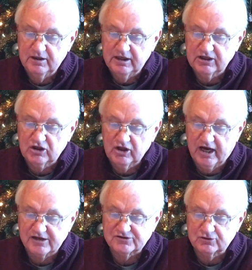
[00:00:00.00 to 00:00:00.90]
in
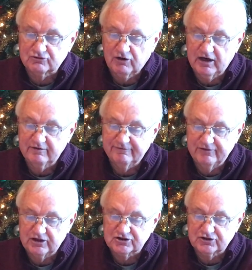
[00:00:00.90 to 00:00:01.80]
class to try and
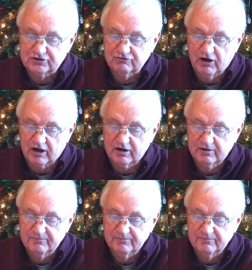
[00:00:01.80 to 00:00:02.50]
finish the truck.